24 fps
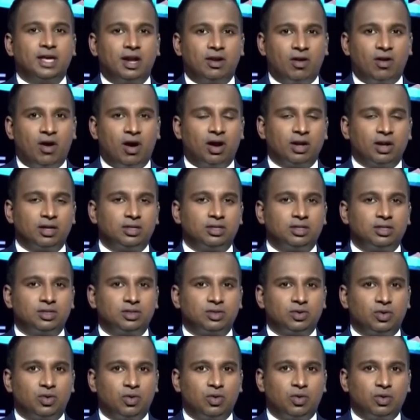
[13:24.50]
their
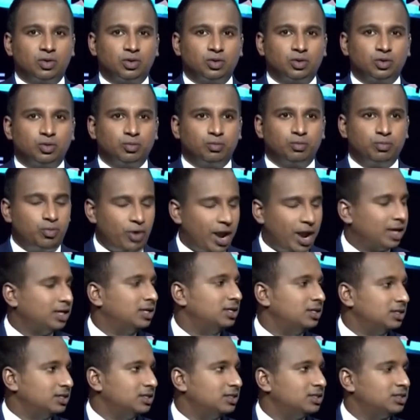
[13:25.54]
art or to
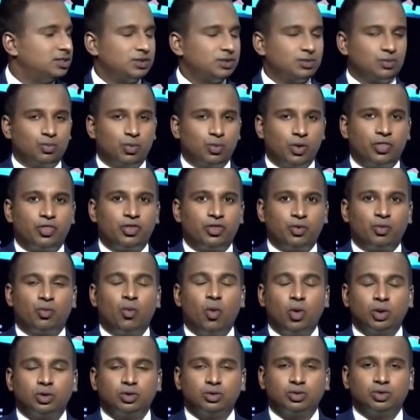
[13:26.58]
practice what they
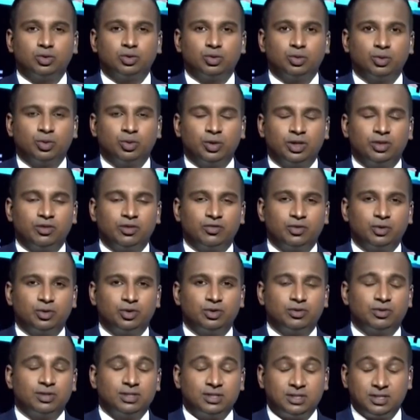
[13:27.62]
want to do in the
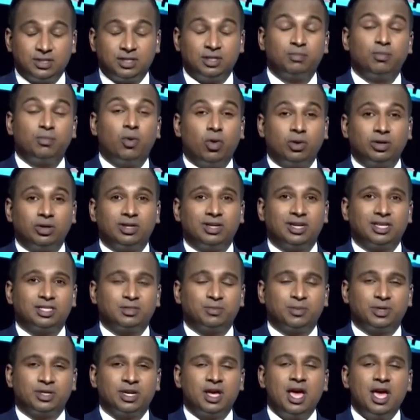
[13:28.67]
future is an important
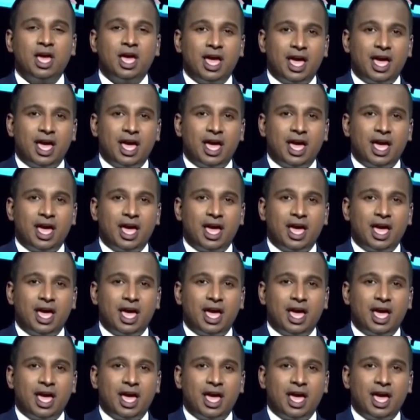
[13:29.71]
aspect.